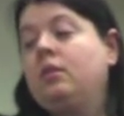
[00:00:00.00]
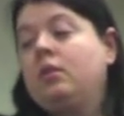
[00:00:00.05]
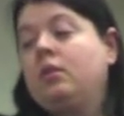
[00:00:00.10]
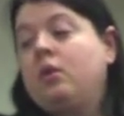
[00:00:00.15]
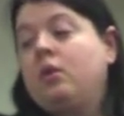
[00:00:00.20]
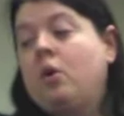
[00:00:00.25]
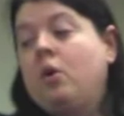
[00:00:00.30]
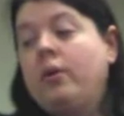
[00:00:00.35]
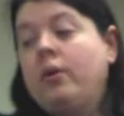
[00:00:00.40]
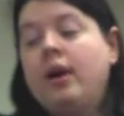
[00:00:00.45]

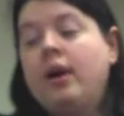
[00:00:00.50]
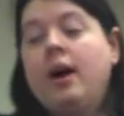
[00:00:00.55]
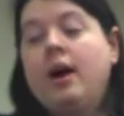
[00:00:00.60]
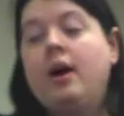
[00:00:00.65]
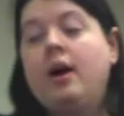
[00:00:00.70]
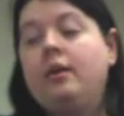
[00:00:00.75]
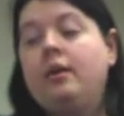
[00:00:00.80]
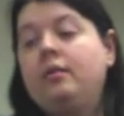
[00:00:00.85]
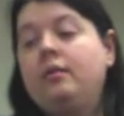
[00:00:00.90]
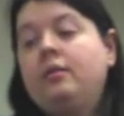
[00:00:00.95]
Going
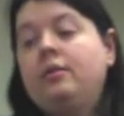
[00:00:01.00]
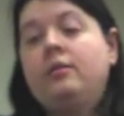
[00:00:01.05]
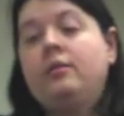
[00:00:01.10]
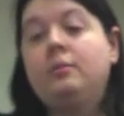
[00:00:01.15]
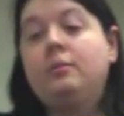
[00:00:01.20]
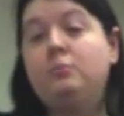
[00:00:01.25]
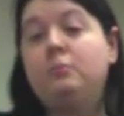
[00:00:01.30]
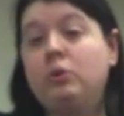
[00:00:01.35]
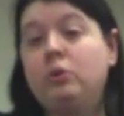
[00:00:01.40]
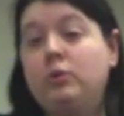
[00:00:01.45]
on,
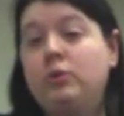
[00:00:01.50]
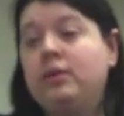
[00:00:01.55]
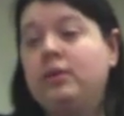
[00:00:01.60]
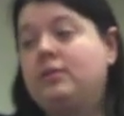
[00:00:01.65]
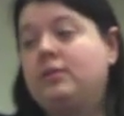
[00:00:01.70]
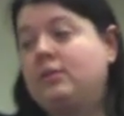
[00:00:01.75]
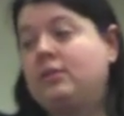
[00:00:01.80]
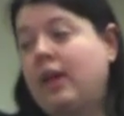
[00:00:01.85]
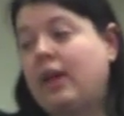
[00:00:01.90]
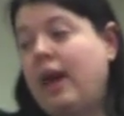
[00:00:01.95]
the
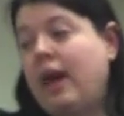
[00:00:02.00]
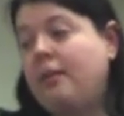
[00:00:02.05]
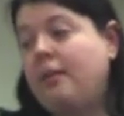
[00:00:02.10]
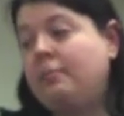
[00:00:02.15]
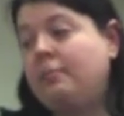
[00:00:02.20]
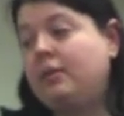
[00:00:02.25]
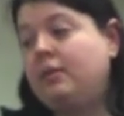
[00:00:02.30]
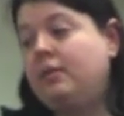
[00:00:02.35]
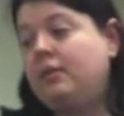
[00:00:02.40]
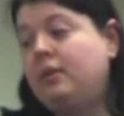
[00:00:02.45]
muted
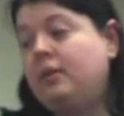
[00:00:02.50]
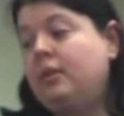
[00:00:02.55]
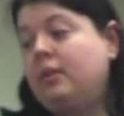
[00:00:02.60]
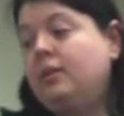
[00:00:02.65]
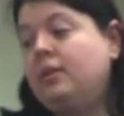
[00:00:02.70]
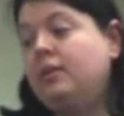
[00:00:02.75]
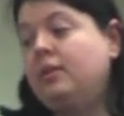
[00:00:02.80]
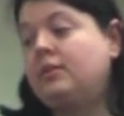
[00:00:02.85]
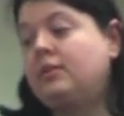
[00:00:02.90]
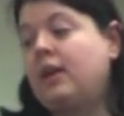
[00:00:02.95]
slap.
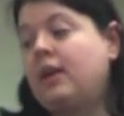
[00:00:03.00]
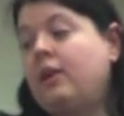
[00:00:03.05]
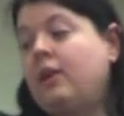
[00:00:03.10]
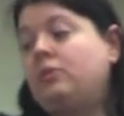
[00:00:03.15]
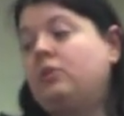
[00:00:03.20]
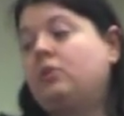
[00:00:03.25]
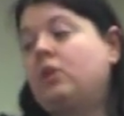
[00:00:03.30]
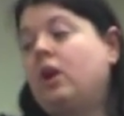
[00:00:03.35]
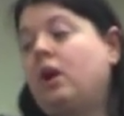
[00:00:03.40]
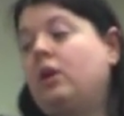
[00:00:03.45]

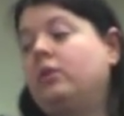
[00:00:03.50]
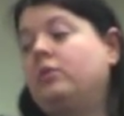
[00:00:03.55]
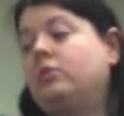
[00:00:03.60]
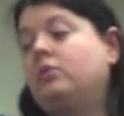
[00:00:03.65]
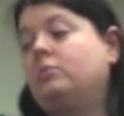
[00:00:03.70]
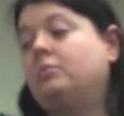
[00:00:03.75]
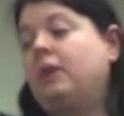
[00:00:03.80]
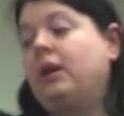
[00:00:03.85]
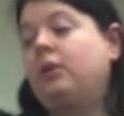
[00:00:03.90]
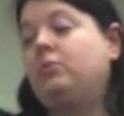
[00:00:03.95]
Sound is
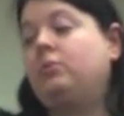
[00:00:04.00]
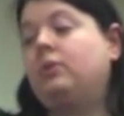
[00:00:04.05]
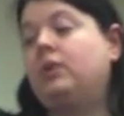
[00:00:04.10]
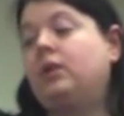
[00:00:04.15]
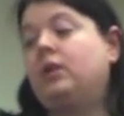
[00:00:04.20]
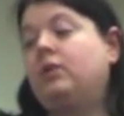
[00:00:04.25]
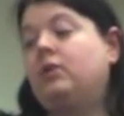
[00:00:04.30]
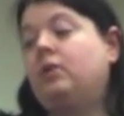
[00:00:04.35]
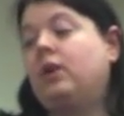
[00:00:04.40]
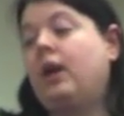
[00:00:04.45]
also made with
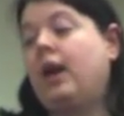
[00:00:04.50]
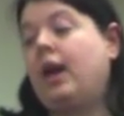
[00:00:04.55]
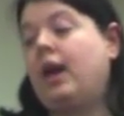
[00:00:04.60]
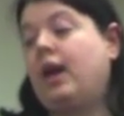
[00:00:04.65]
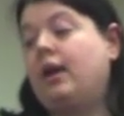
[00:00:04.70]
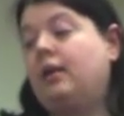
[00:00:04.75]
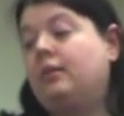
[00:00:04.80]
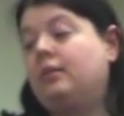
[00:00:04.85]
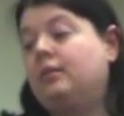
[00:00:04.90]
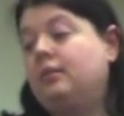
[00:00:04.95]
either
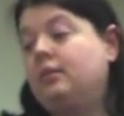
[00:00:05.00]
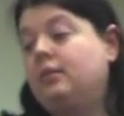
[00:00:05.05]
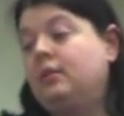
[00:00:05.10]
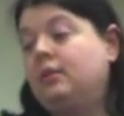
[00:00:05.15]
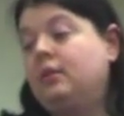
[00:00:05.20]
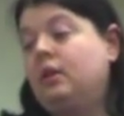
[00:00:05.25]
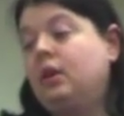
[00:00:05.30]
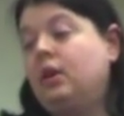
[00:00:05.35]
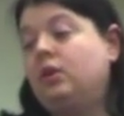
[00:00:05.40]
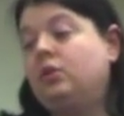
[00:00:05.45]
hand,
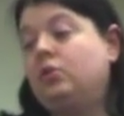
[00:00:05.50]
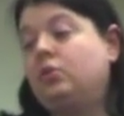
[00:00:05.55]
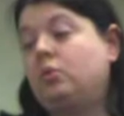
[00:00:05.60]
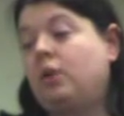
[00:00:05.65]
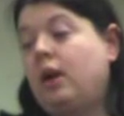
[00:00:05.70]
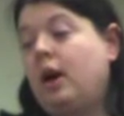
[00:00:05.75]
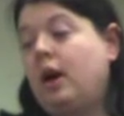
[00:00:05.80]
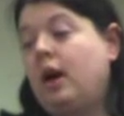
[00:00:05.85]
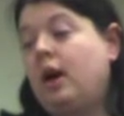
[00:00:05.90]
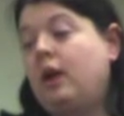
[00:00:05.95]
a
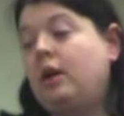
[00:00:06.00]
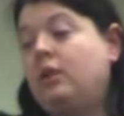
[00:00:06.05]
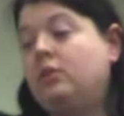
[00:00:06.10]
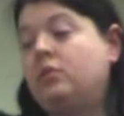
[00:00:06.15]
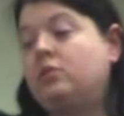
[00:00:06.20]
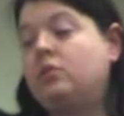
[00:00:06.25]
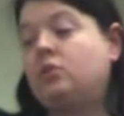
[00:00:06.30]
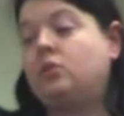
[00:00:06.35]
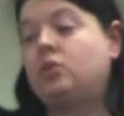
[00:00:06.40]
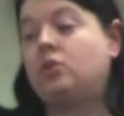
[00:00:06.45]
dry,
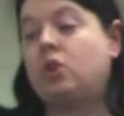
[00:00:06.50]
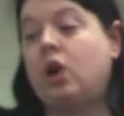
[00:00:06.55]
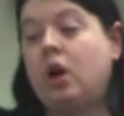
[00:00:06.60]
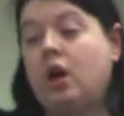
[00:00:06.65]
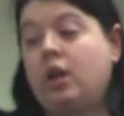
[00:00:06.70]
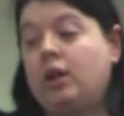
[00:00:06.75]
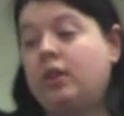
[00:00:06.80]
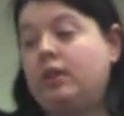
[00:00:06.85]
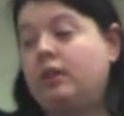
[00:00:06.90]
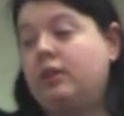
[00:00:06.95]

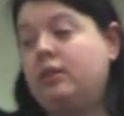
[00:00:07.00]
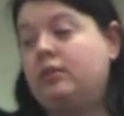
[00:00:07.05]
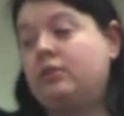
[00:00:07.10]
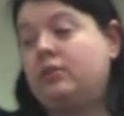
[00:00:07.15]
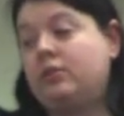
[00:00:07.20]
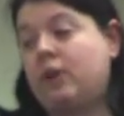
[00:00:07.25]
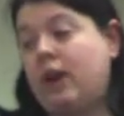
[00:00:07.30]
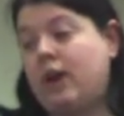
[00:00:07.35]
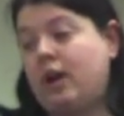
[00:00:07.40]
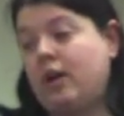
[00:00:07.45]
solid
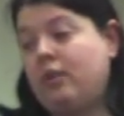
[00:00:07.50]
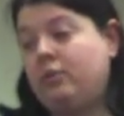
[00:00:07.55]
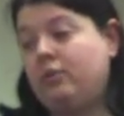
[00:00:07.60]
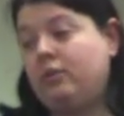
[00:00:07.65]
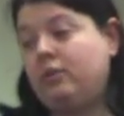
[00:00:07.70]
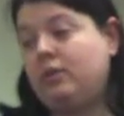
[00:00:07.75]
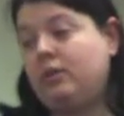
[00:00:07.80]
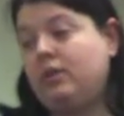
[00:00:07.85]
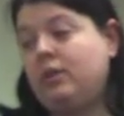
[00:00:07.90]
sound.